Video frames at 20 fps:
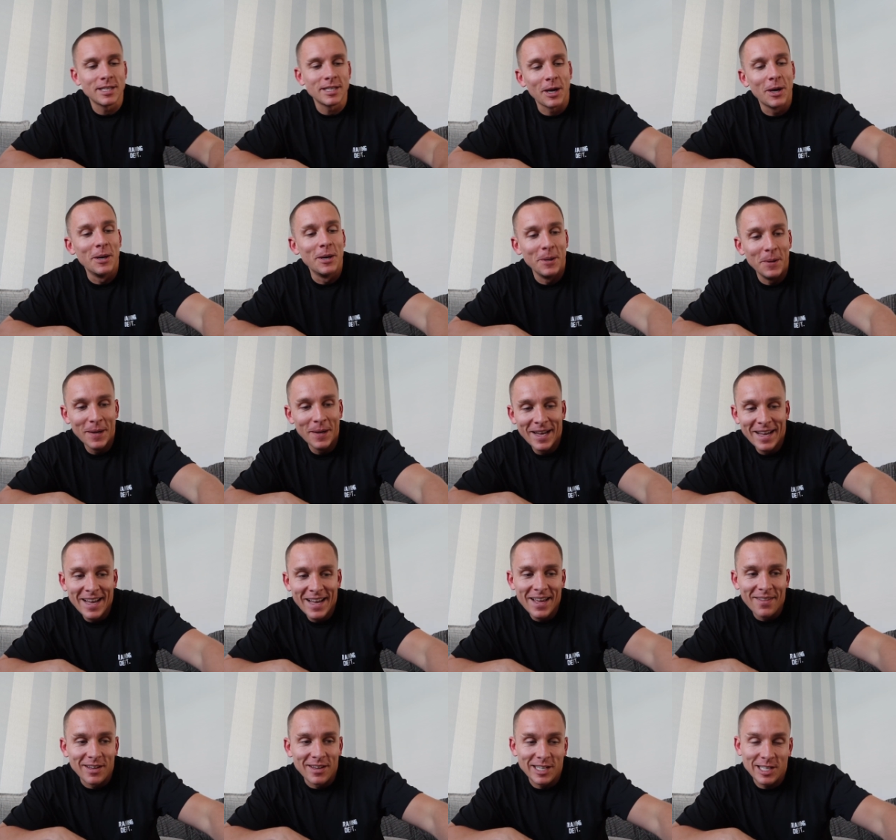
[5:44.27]
So
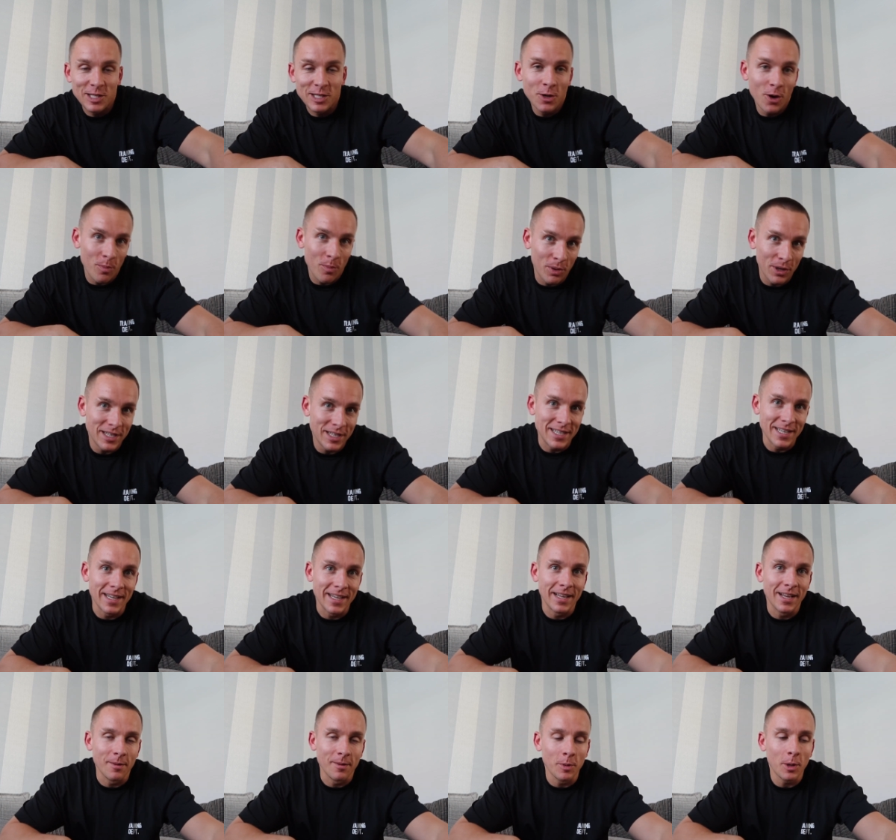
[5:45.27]
this is not
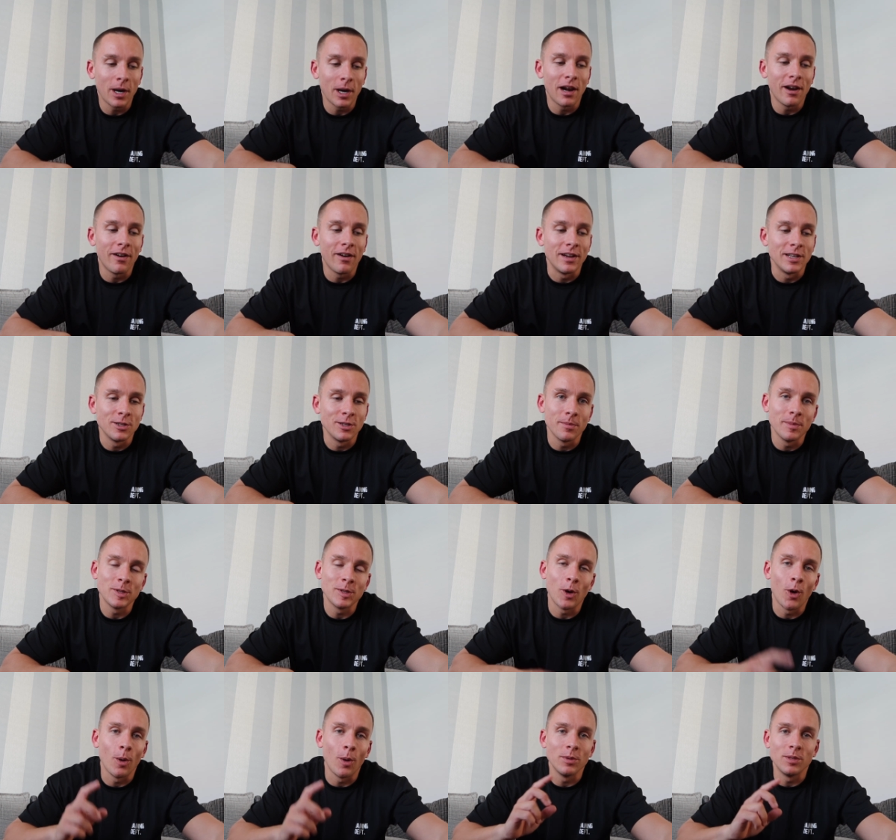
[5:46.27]
pretty, I'm not gonna lie, it's not the
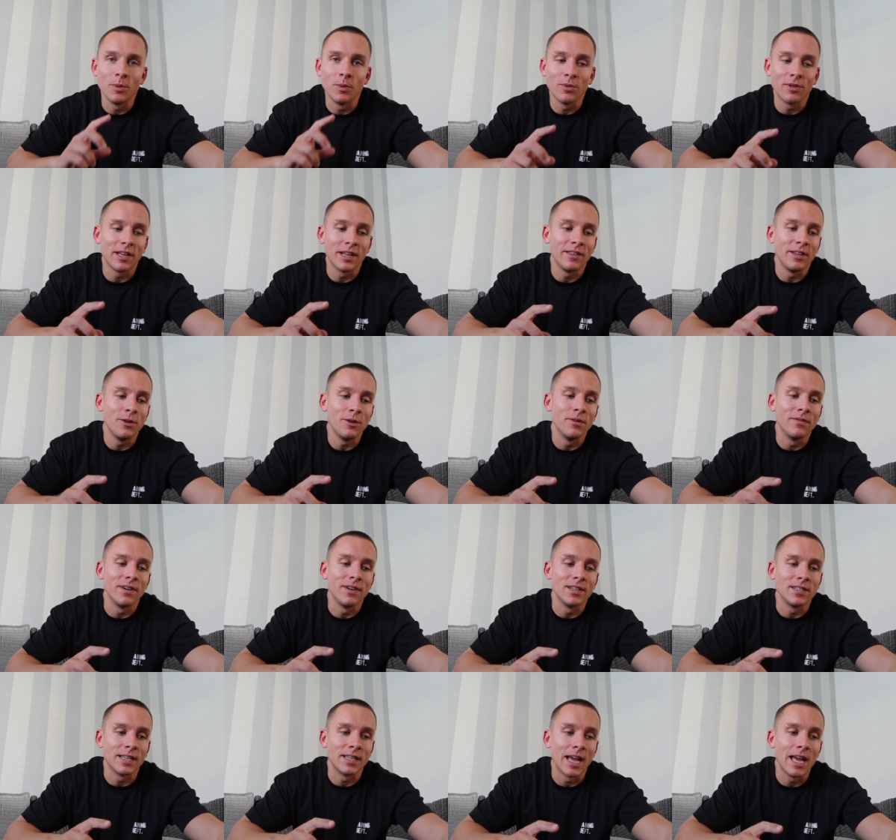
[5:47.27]
most optimal thing in the
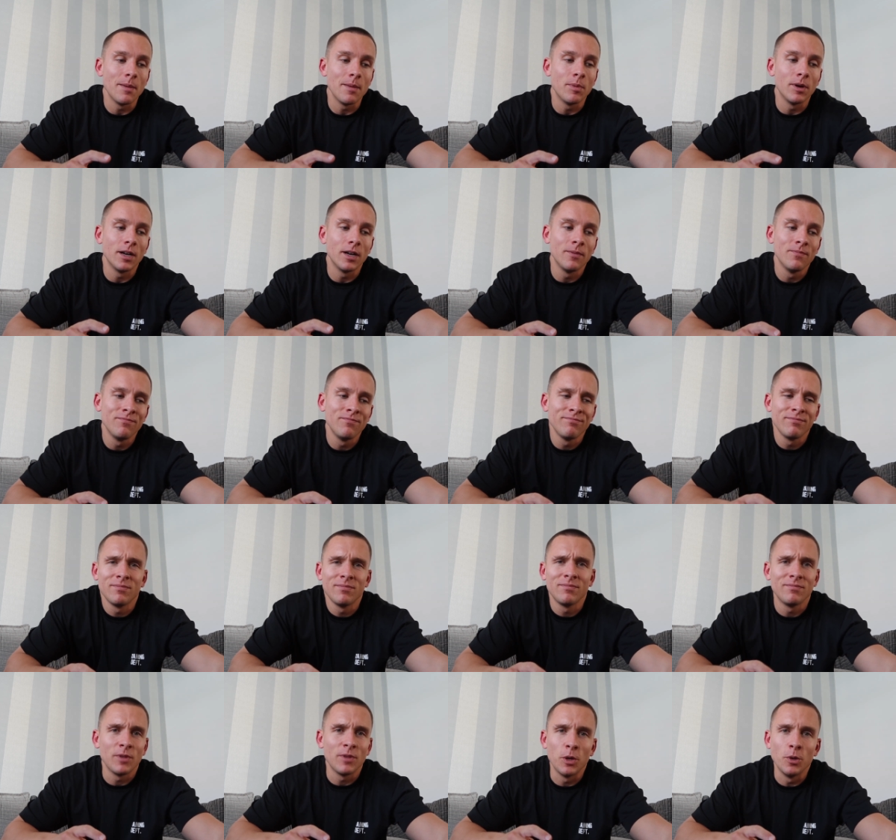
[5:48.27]
universe, okay? But
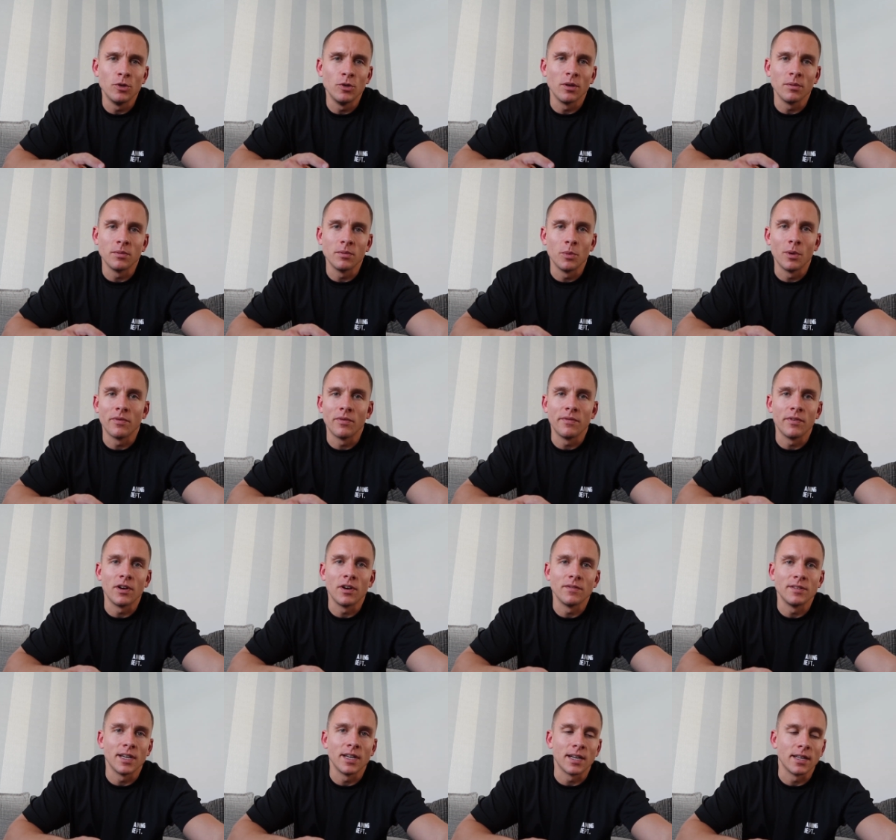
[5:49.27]
who's optimal every
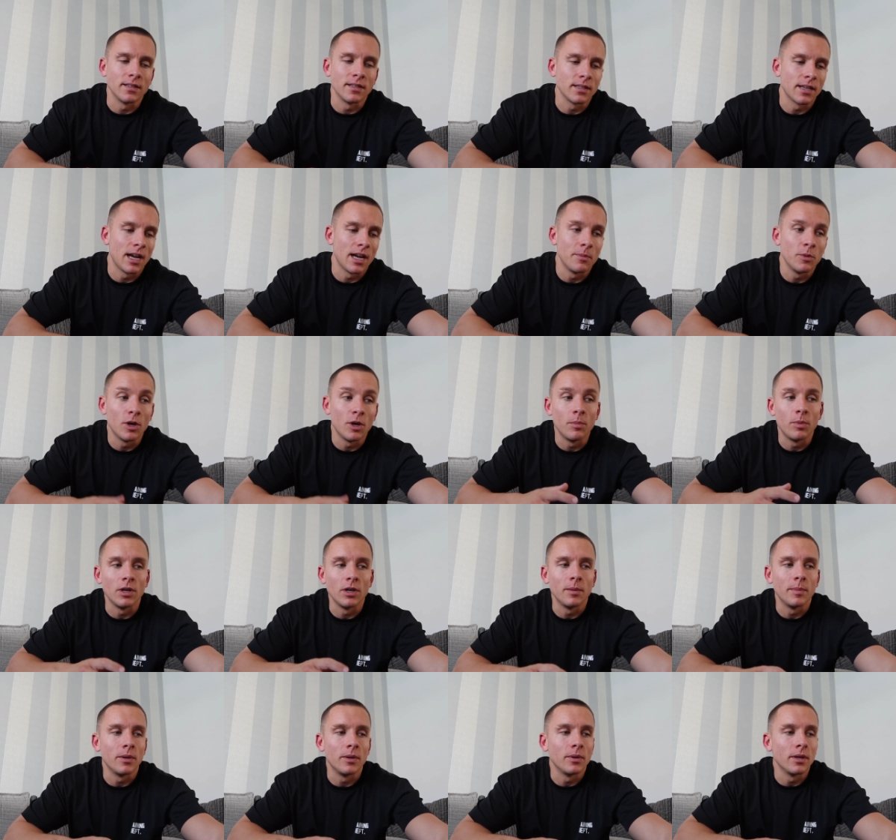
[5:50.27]
five seconds, okay? I'm not a
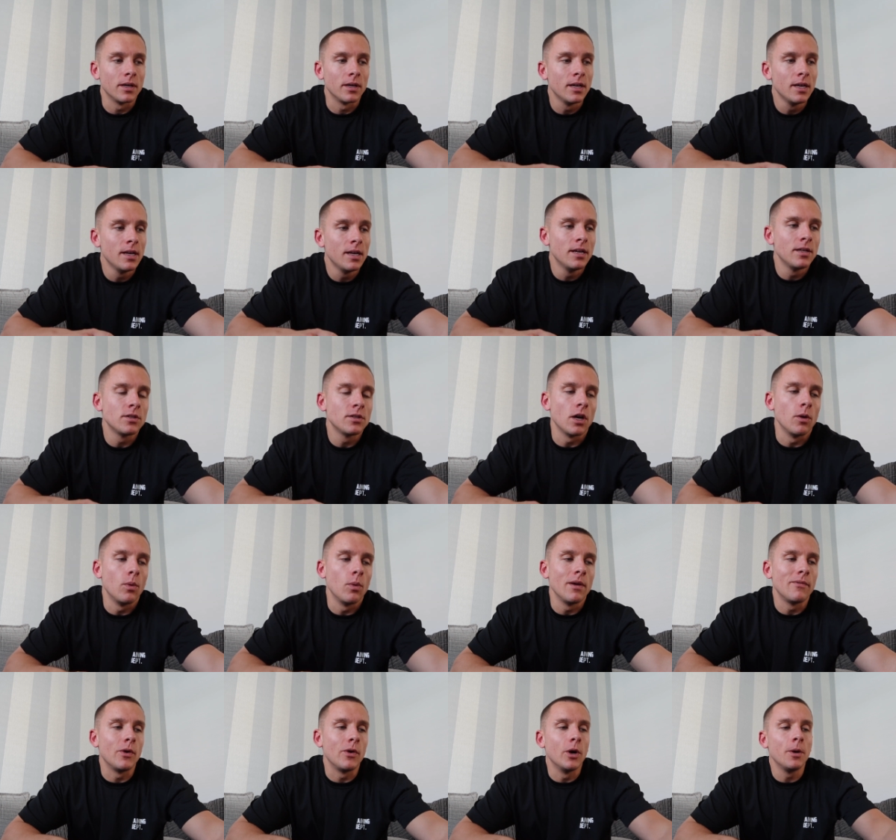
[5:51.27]
bodybuilder. So
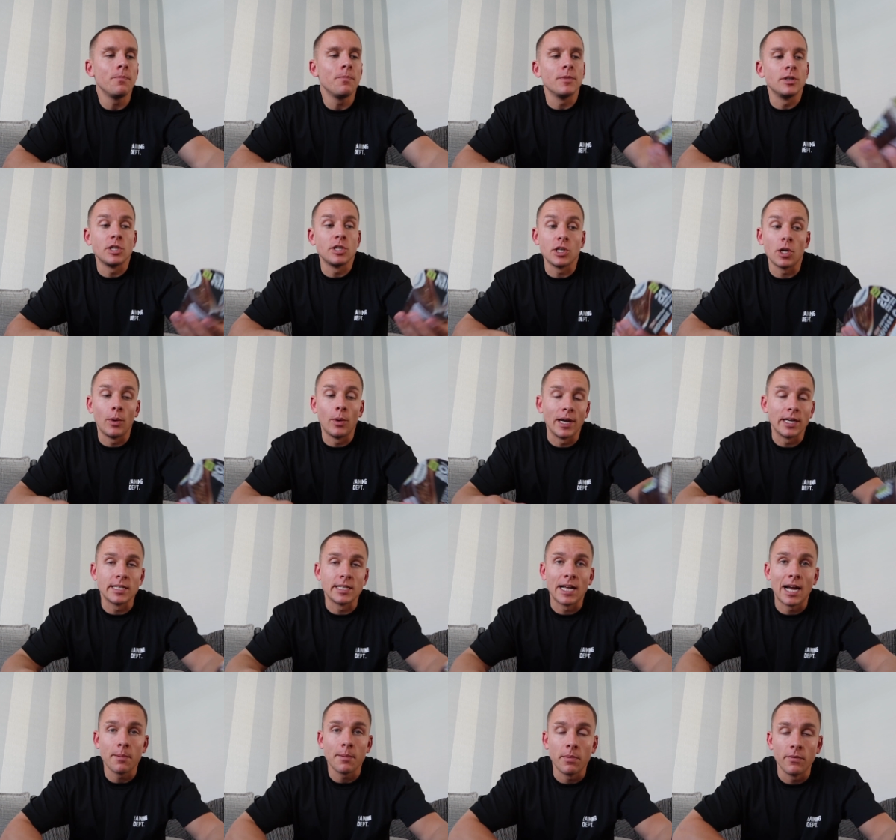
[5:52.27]
what we've got is just a quick
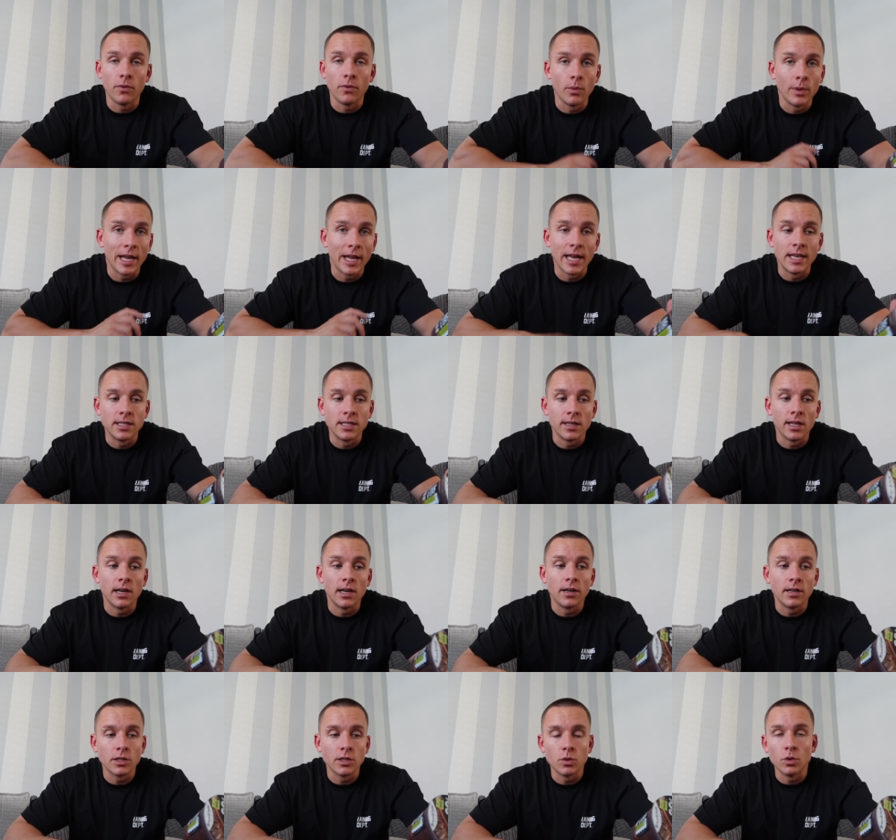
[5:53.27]
snack before we get into the
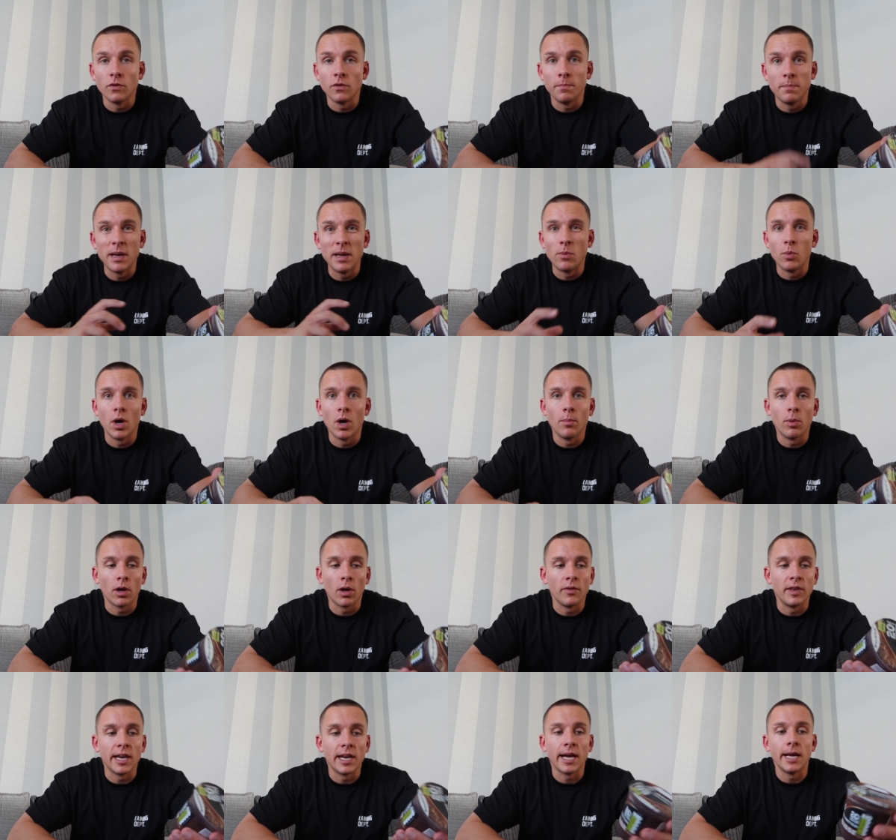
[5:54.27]
last sort of big work block
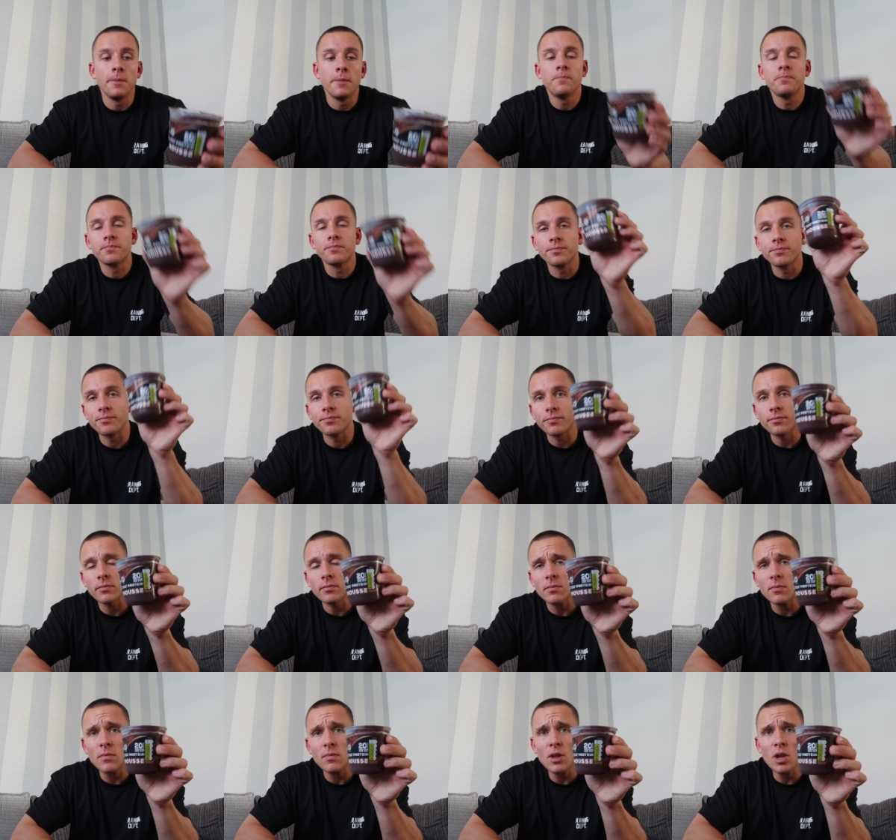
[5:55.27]
of the day.
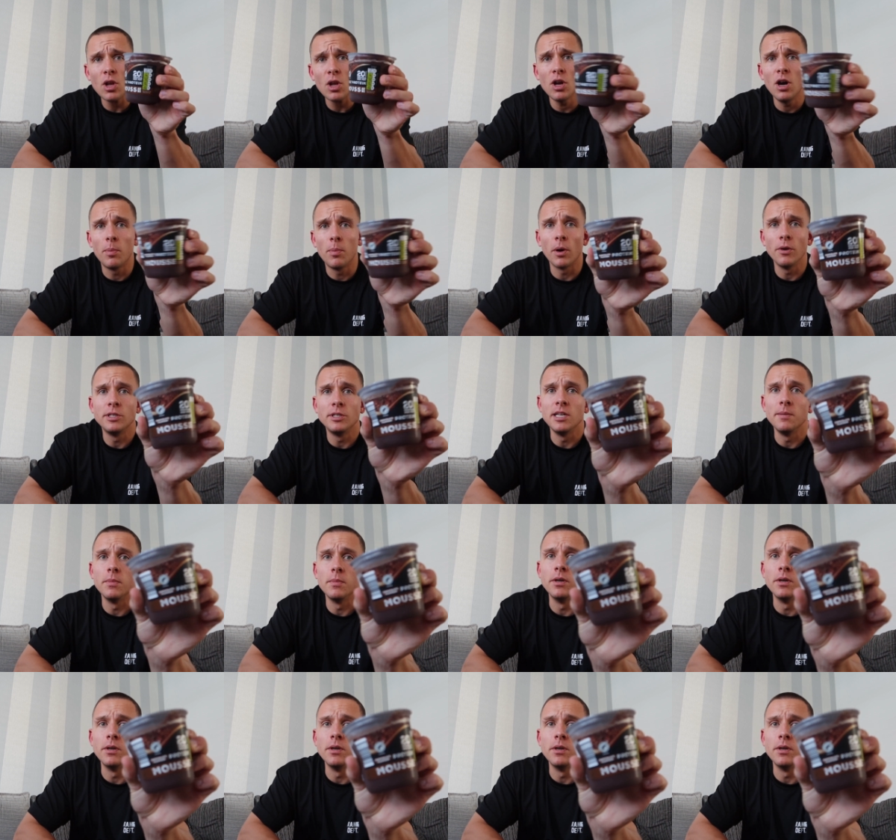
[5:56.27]
A protein